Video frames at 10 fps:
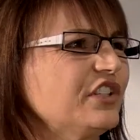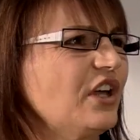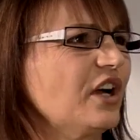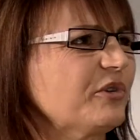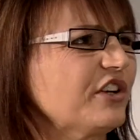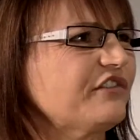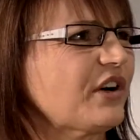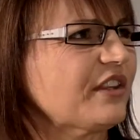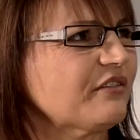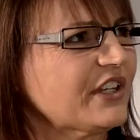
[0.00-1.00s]
you like, but I
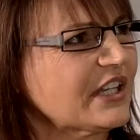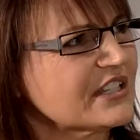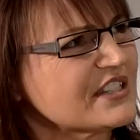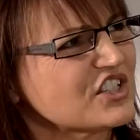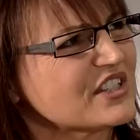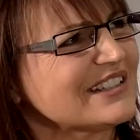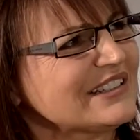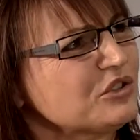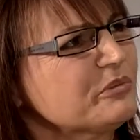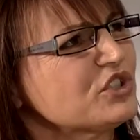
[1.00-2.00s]
find that vinegar is just a
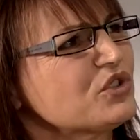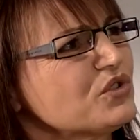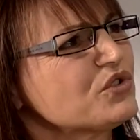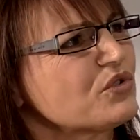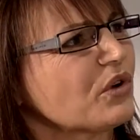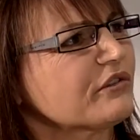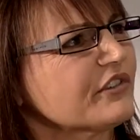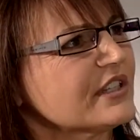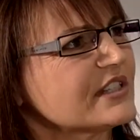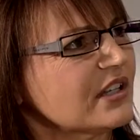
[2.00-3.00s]
little bit too strong
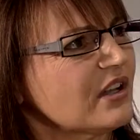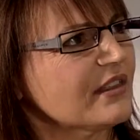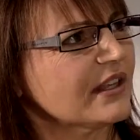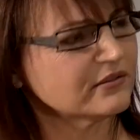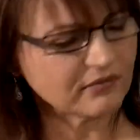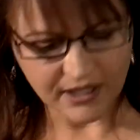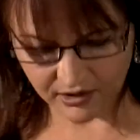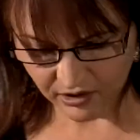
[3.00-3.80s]
for this. I like that